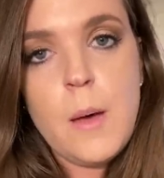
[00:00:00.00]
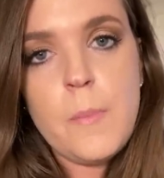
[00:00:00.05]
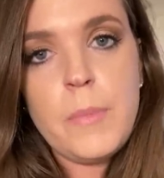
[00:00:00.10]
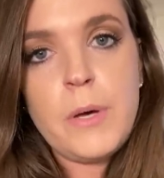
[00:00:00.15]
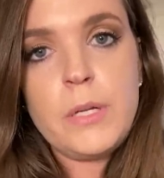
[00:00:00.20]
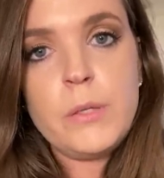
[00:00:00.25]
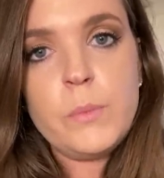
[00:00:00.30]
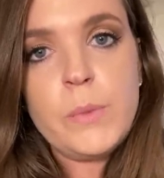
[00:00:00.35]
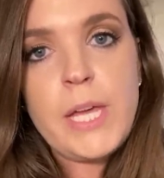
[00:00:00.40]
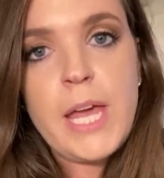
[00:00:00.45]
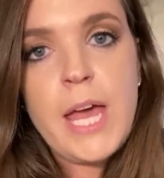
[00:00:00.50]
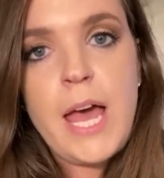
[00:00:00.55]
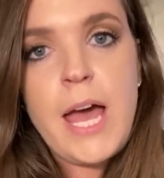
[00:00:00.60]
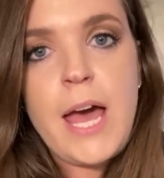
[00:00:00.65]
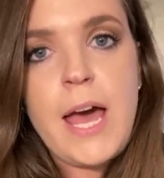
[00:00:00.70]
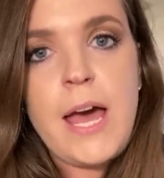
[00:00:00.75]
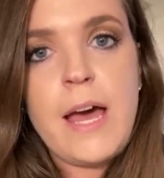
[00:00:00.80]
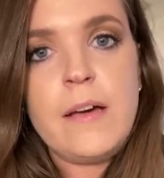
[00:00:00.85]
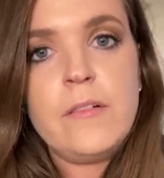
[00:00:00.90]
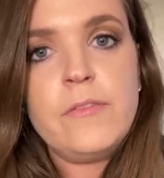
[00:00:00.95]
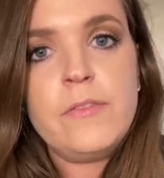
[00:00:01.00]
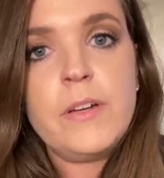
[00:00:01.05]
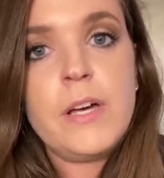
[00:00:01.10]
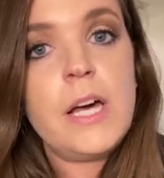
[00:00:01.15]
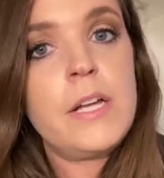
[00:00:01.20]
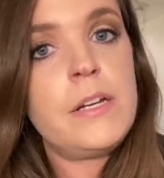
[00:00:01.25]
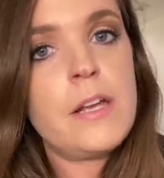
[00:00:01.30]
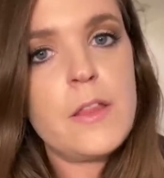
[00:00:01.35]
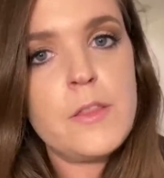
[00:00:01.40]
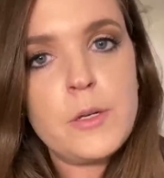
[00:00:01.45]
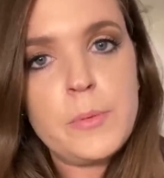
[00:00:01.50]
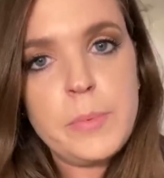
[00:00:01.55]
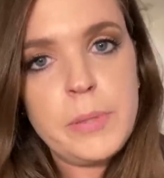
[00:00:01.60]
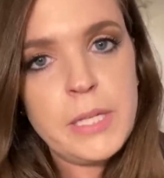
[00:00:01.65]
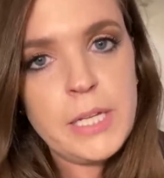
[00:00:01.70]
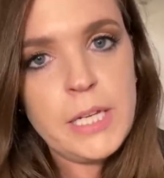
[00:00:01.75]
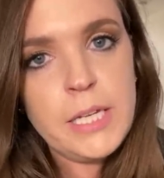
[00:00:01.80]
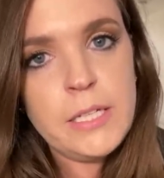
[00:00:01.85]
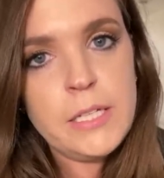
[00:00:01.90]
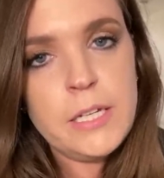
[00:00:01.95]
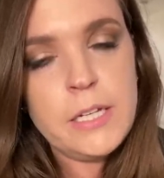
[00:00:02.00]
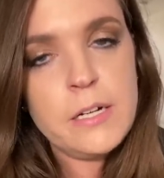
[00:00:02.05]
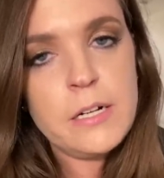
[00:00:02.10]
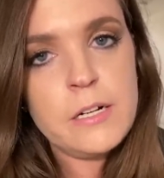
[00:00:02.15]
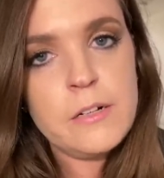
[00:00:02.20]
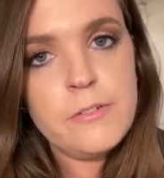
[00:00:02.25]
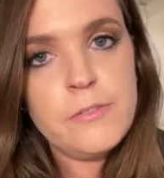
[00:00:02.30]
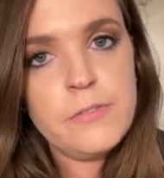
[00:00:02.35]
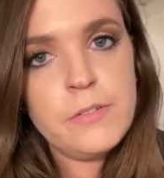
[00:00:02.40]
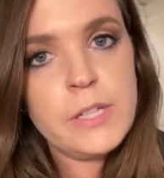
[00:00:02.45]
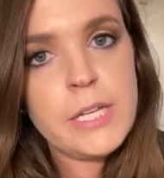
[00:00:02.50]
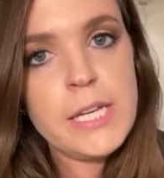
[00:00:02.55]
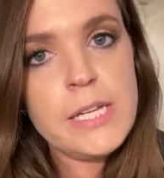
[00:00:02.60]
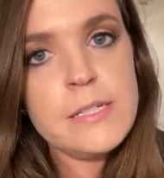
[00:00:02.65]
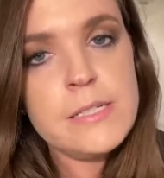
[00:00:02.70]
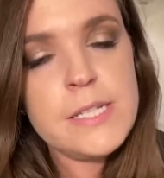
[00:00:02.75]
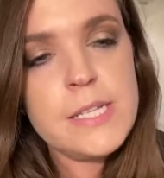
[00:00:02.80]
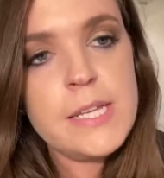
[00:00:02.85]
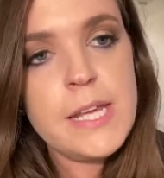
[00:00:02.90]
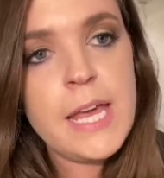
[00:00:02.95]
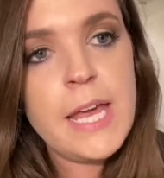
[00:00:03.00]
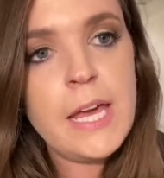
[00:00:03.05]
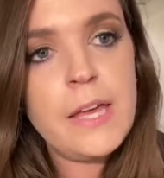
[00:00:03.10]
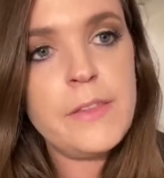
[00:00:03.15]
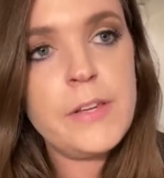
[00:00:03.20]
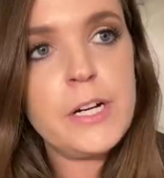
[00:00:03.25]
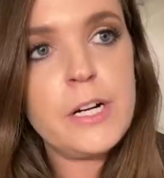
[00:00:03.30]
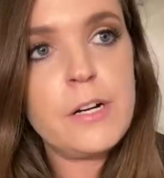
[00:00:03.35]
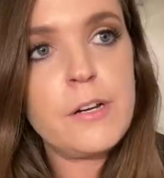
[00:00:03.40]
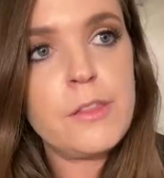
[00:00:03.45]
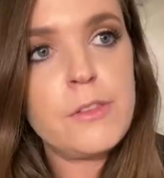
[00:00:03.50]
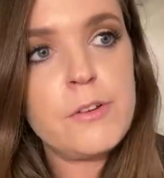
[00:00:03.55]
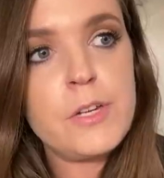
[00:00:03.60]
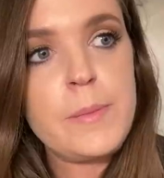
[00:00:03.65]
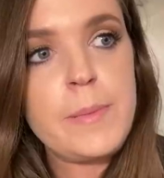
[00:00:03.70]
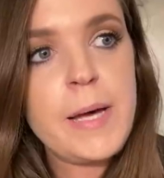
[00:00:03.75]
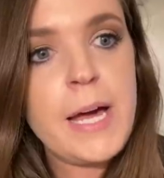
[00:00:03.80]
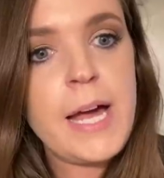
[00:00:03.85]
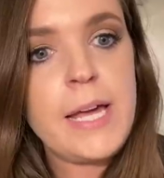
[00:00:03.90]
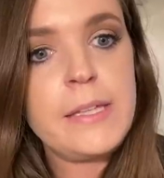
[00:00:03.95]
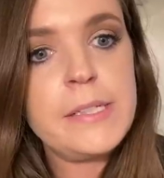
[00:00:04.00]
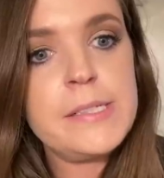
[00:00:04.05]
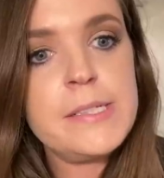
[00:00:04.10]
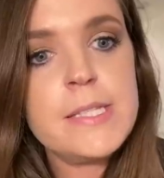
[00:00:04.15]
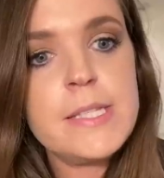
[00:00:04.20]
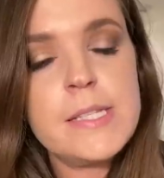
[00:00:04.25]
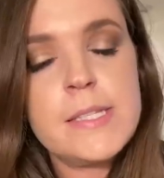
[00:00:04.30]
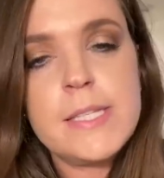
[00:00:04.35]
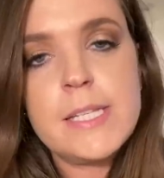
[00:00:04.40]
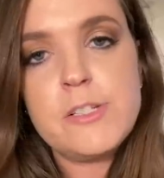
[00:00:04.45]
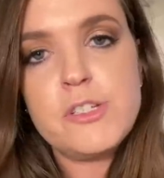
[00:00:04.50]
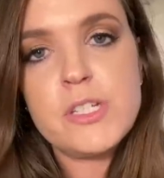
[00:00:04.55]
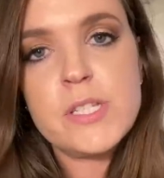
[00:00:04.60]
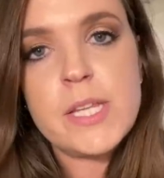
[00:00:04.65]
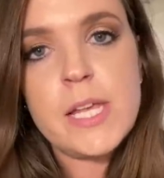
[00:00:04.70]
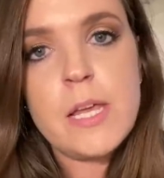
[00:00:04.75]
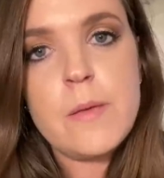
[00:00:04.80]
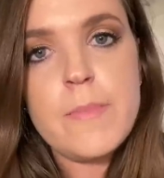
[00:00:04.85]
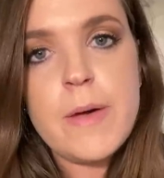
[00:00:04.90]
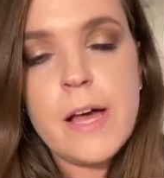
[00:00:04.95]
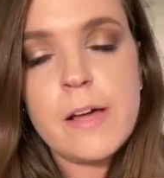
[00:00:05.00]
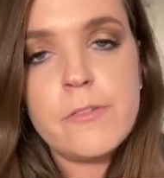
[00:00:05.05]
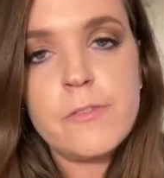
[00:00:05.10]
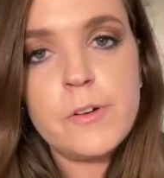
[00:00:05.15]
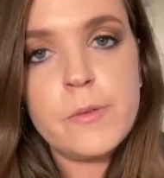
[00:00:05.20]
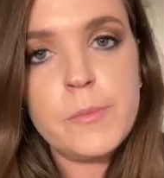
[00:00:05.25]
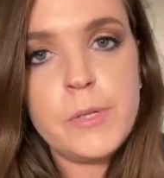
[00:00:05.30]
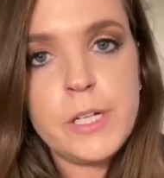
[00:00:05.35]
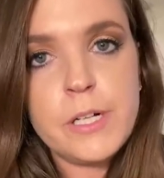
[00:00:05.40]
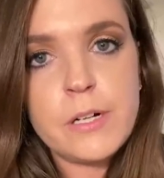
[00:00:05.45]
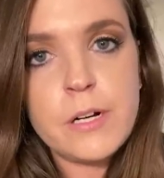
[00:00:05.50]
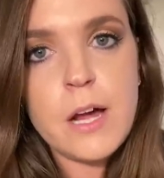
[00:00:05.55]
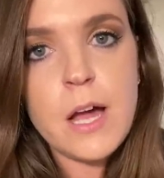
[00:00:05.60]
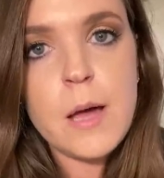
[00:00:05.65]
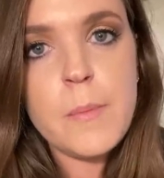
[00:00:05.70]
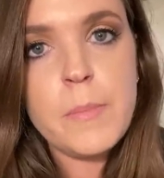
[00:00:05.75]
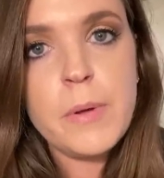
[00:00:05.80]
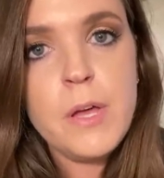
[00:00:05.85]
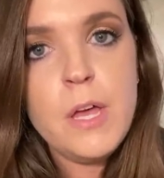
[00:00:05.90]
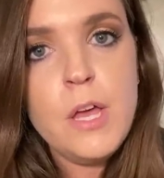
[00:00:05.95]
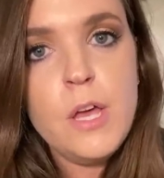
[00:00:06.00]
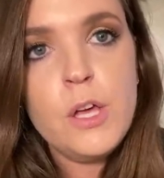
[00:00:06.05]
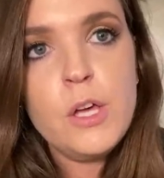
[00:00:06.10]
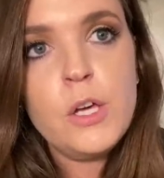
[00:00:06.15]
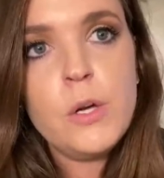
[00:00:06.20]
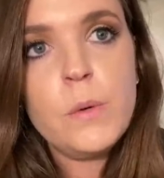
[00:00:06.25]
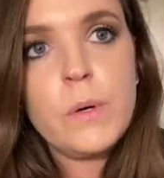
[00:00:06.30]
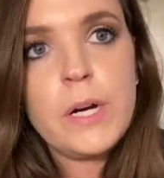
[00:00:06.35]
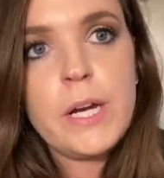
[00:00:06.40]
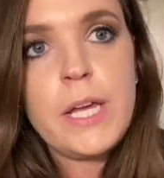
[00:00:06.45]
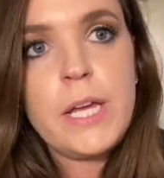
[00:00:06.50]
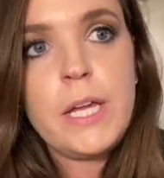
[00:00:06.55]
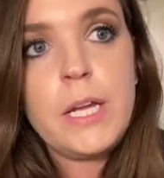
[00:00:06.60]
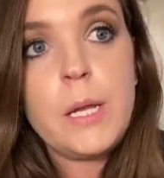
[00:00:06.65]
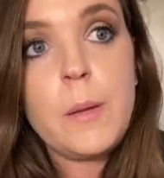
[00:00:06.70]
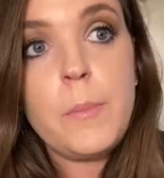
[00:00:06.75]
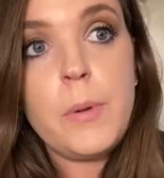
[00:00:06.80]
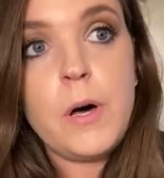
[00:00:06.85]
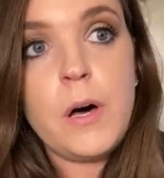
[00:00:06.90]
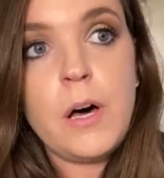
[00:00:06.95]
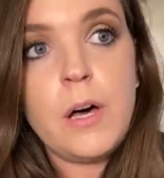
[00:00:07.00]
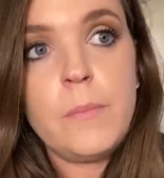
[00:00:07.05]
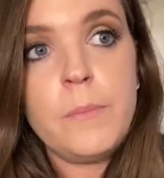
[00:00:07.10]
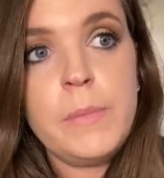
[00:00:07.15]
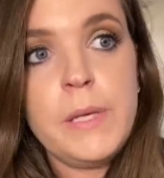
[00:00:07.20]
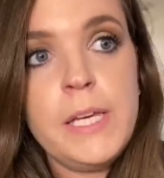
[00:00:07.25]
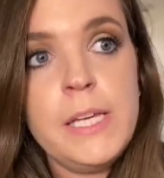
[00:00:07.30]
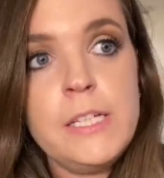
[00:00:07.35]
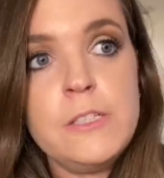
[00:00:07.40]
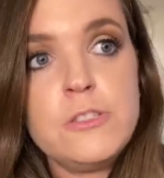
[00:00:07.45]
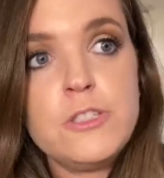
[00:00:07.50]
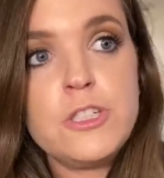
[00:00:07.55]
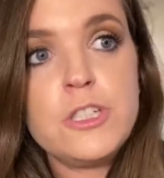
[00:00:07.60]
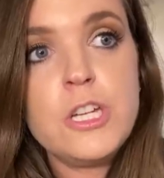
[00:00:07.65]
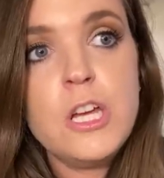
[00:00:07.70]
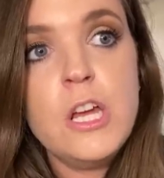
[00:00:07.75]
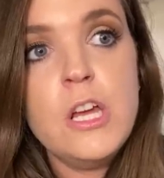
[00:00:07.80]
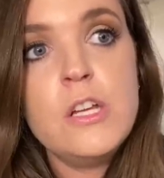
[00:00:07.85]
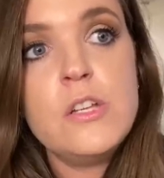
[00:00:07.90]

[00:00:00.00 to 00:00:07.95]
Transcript: But we have another plane in our fleet. And there are three pilots since they just came back from Europe who are in Palm Beach.